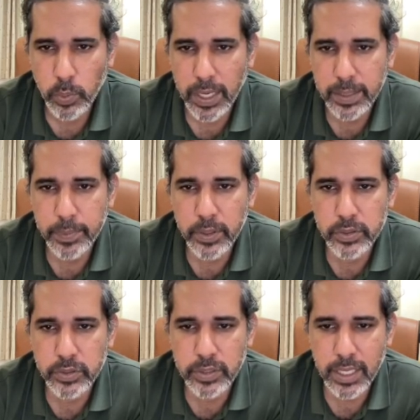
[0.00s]
Why?
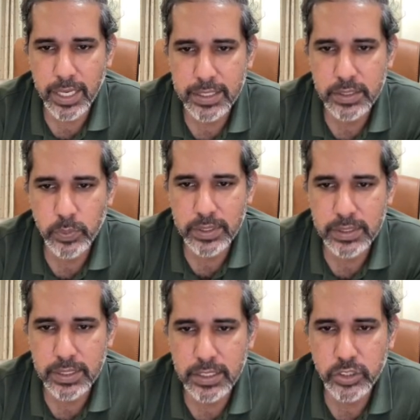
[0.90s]
Because on a
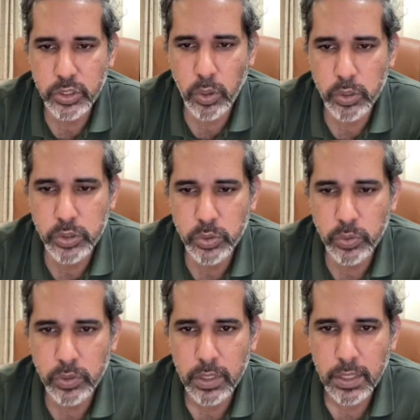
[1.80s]
S1 skill, she
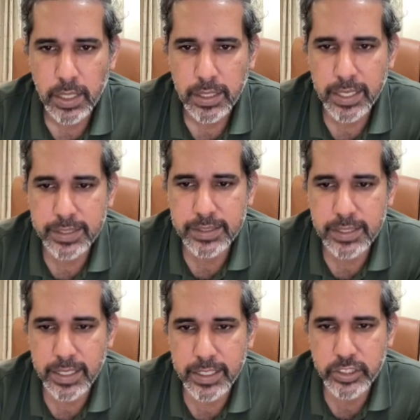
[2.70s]
also gets
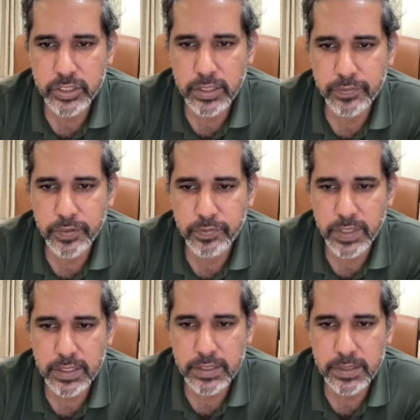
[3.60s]
an additional
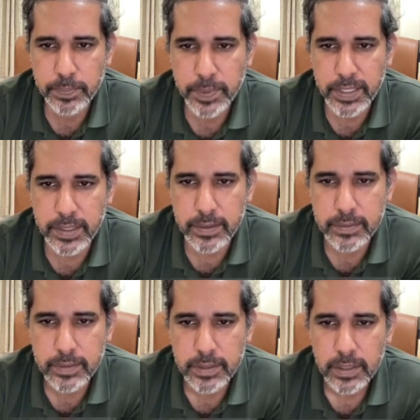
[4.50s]
15 speed.
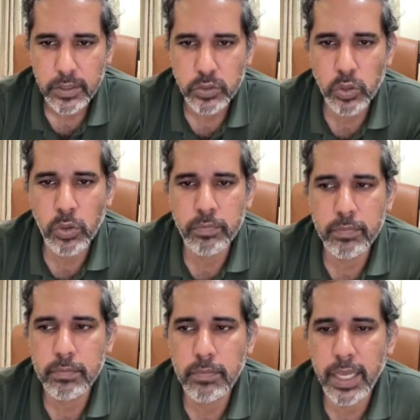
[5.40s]

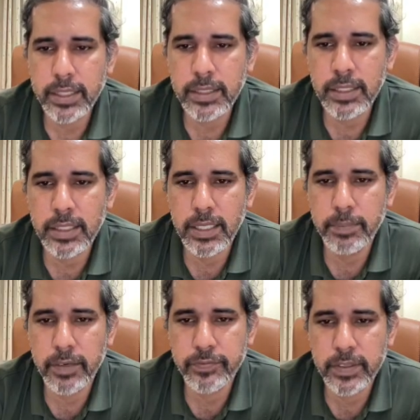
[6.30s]
So any
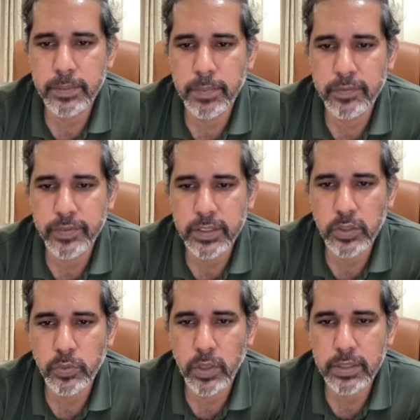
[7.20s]
debuffer buffer,
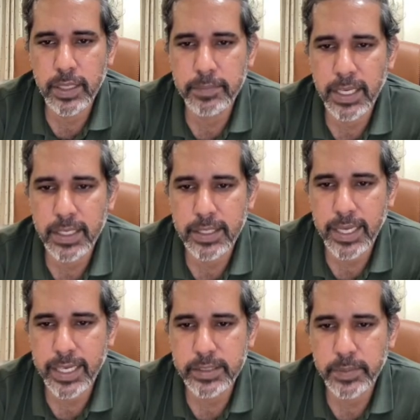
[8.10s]
you want them
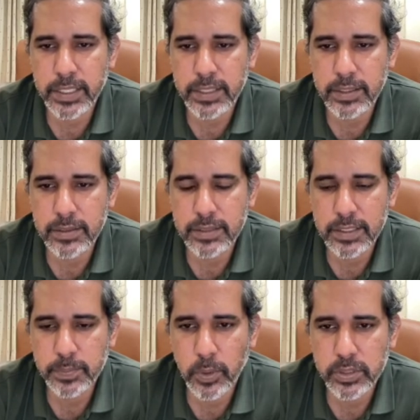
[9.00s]
taking as many
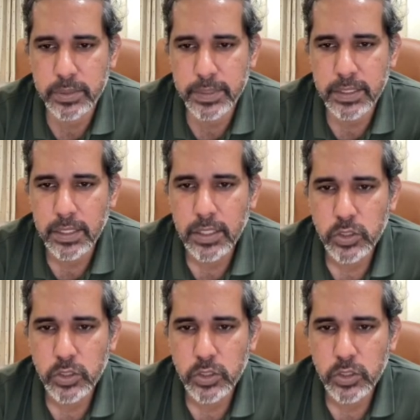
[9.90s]
turns as possible.